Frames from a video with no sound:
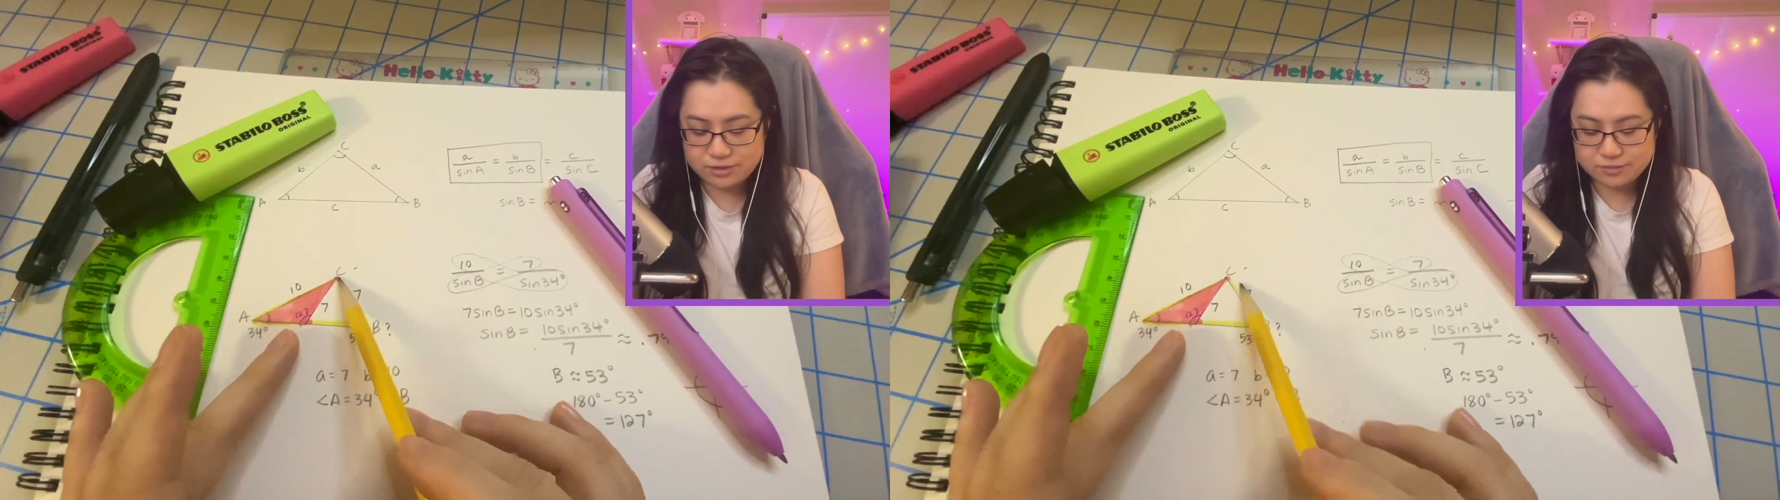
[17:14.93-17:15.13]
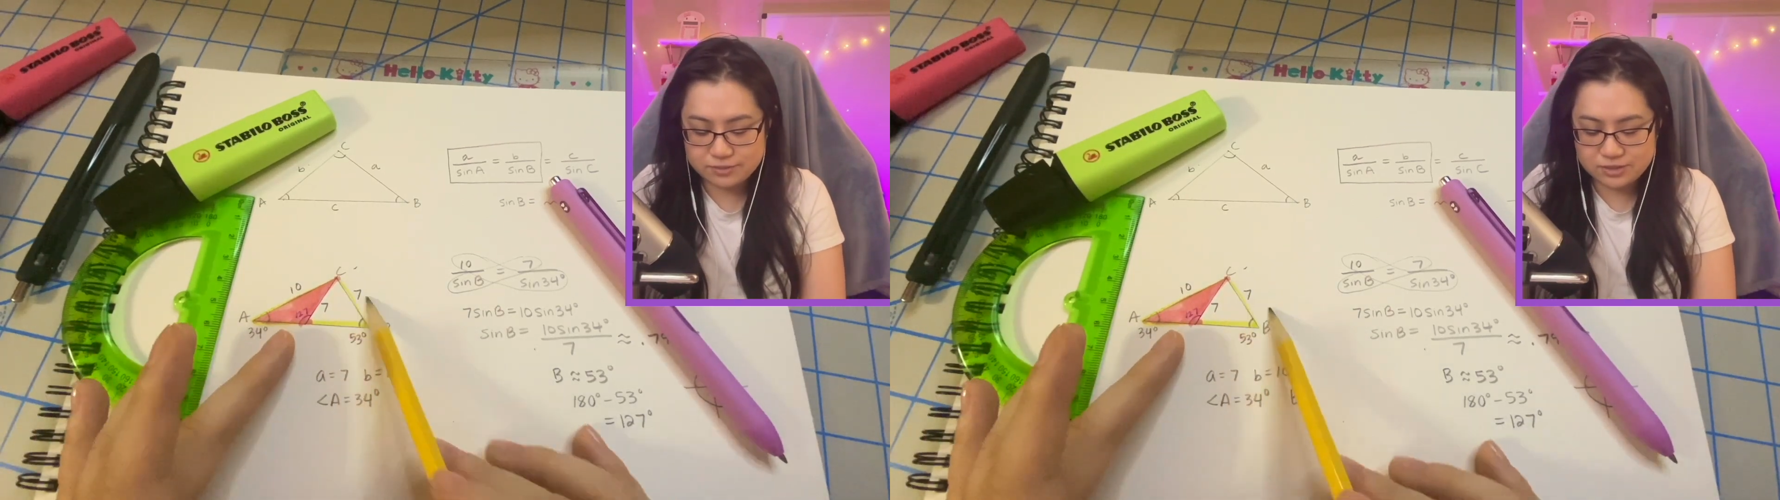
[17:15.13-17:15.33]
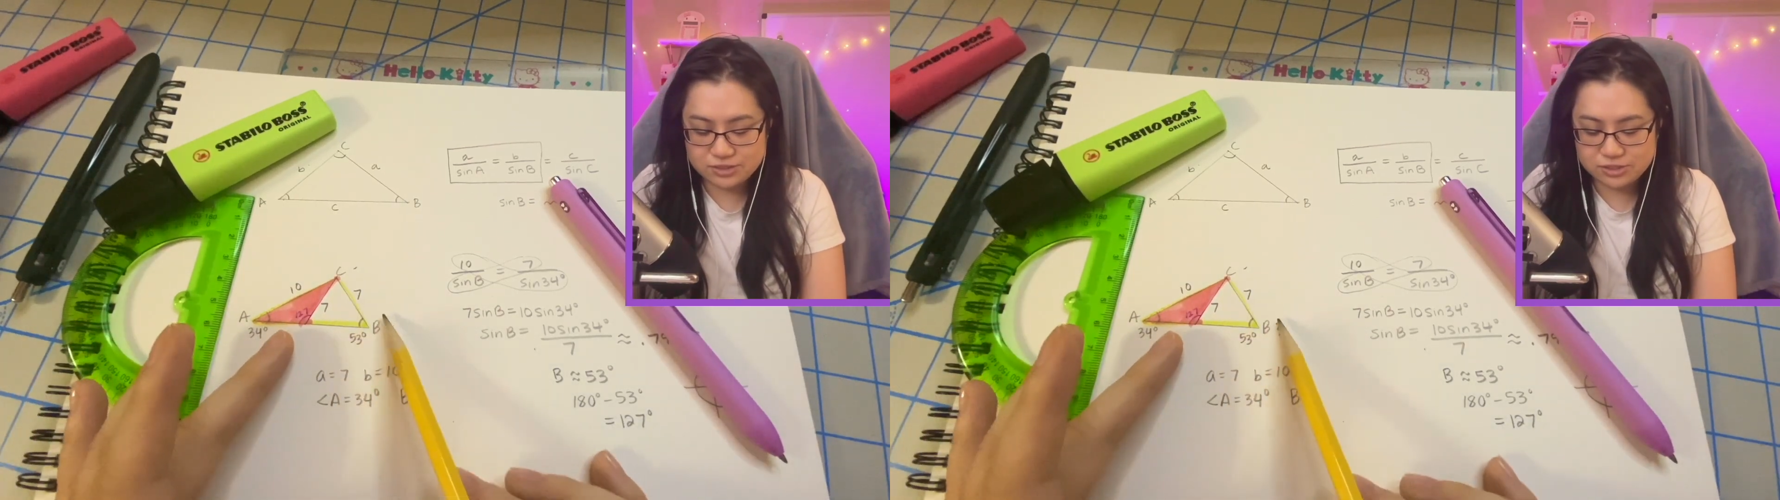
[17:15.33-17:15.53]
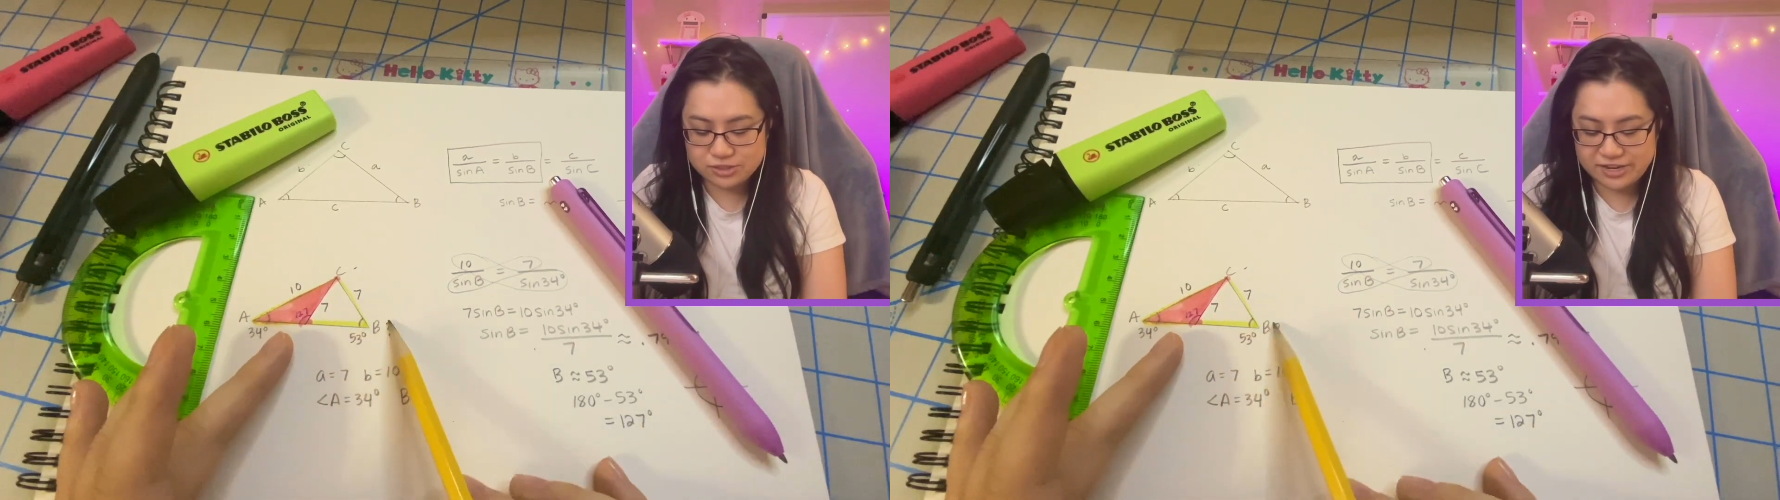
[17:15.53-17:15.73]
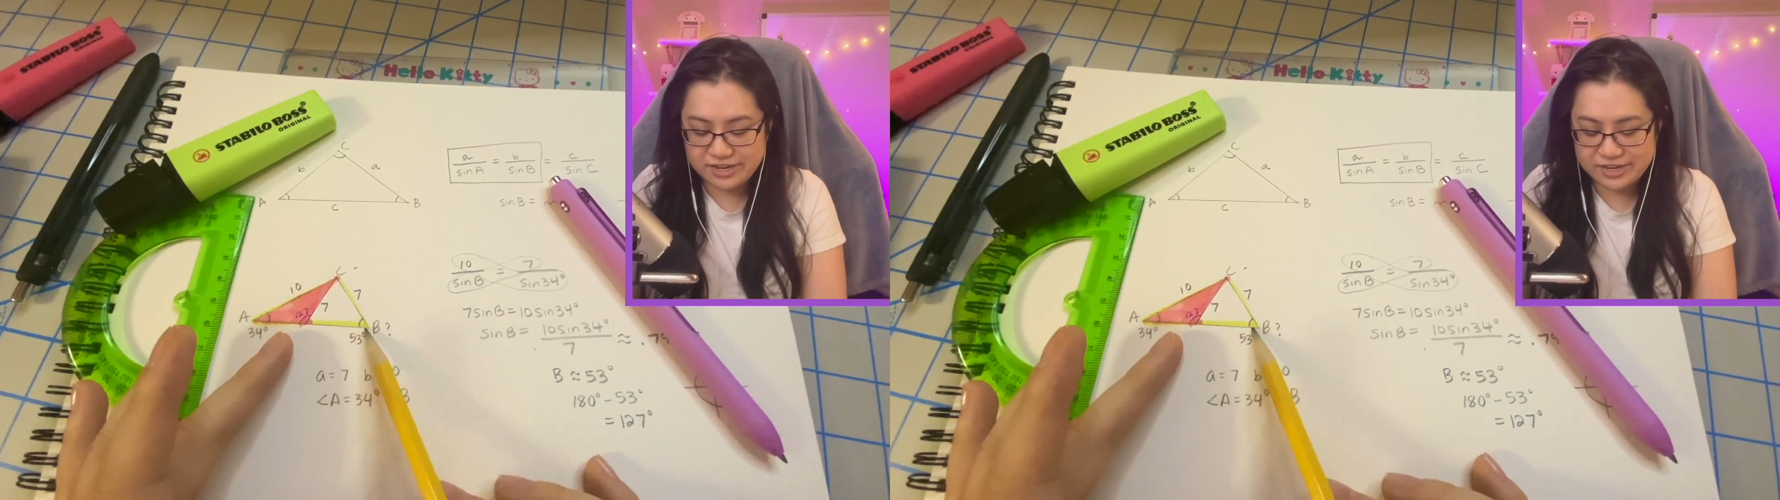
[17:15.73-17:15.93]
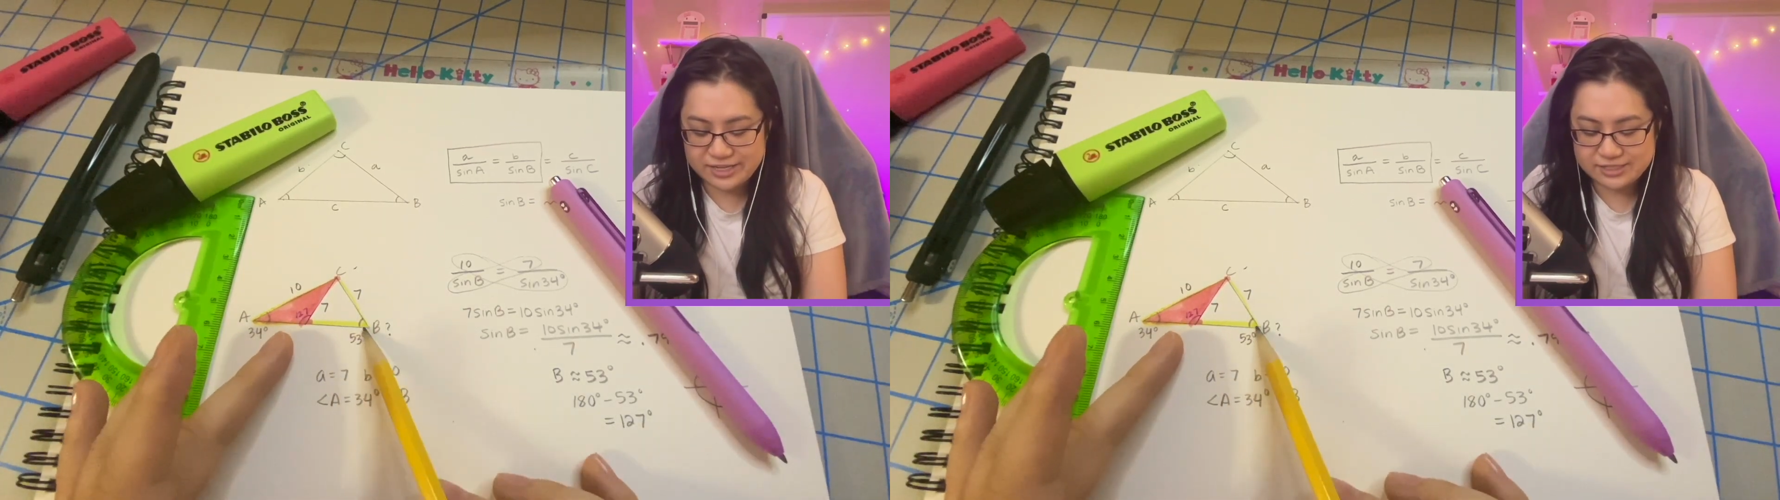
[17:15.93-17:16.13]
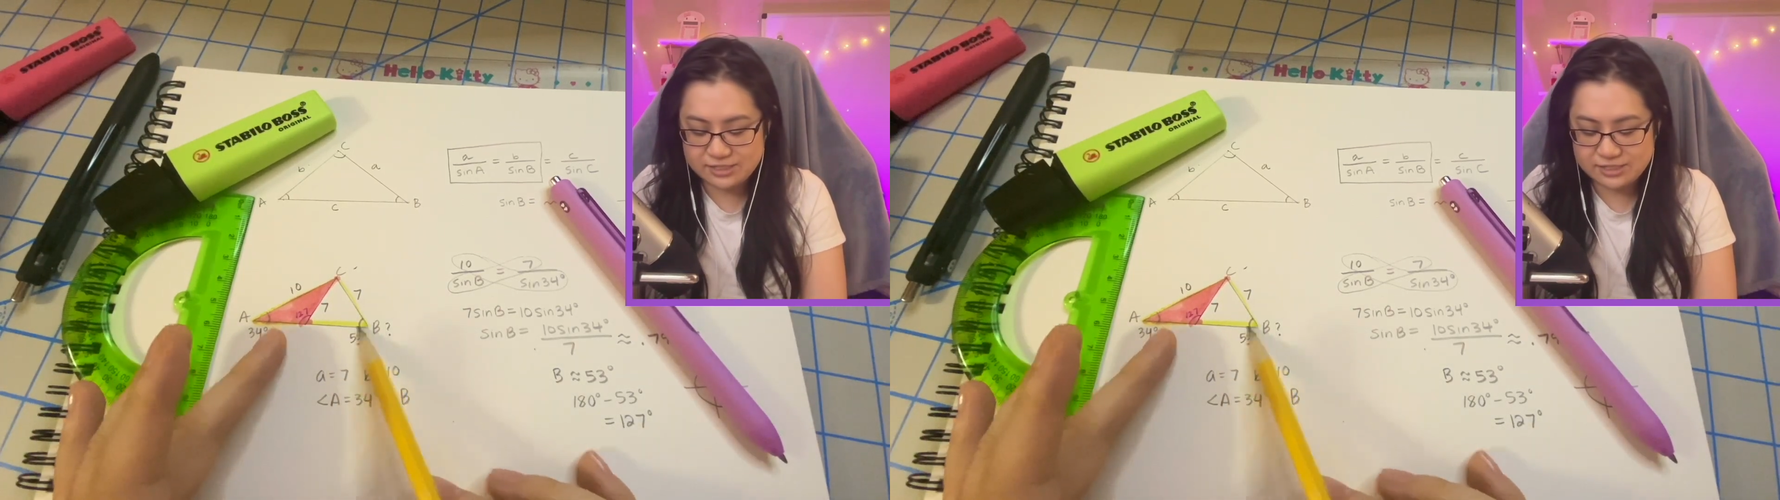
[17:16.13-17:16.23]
because it just kind of hits,